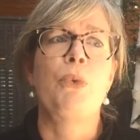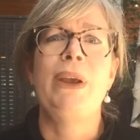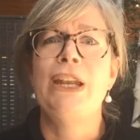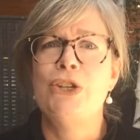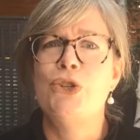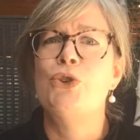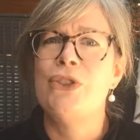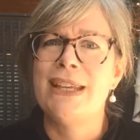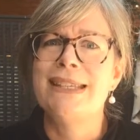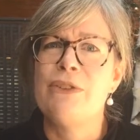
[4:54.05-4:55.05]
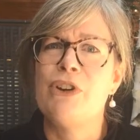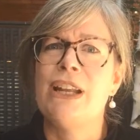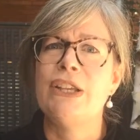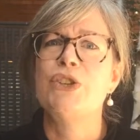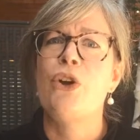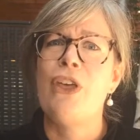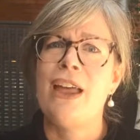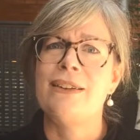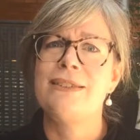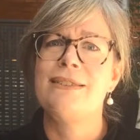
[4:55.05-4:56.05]
We need to do things differently so
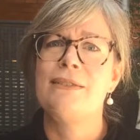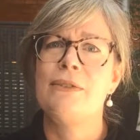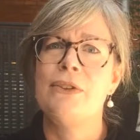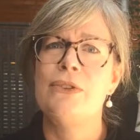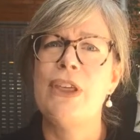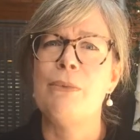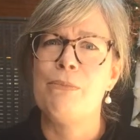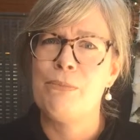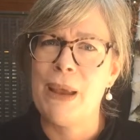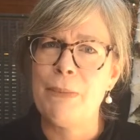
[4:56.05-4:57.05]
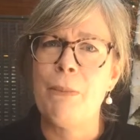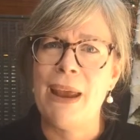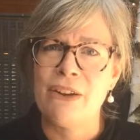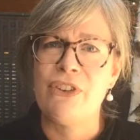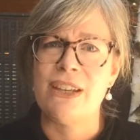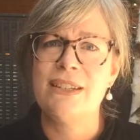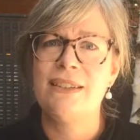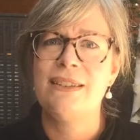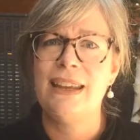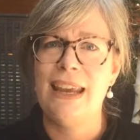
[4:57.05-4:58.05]
that people
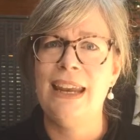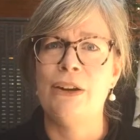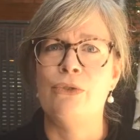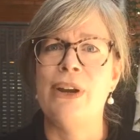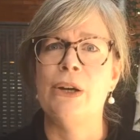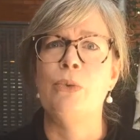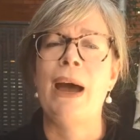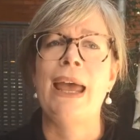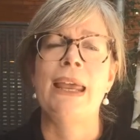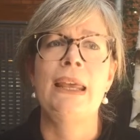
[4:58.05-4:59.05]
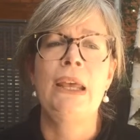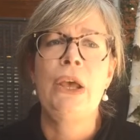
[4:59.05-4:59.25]
benefit in a real way.